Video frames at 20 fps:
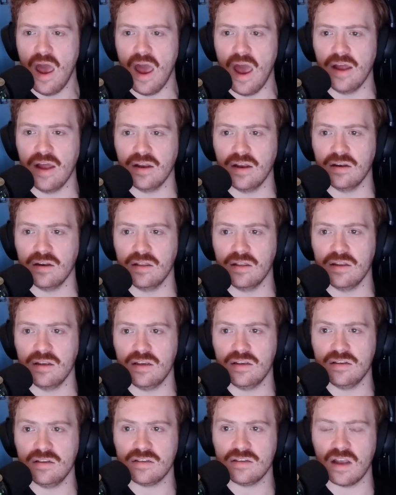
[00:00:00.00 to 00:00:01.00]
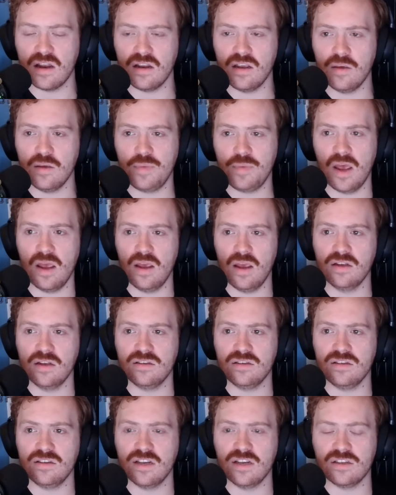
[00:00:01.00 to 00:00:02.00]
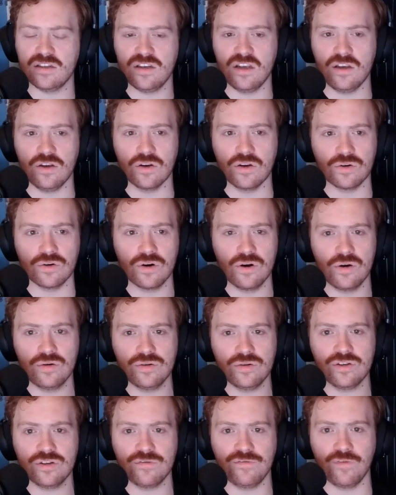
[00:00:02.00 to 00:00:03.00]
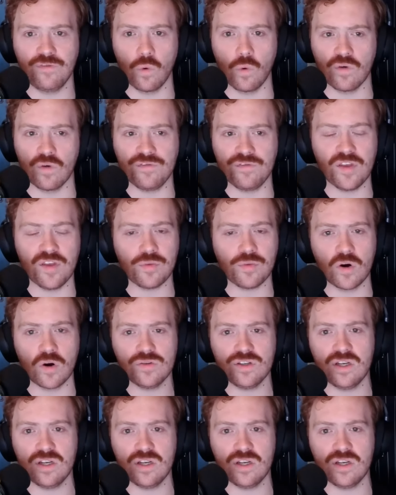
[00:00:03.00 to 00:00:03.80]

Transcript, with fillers: and he said he paid sixty euros for fifth row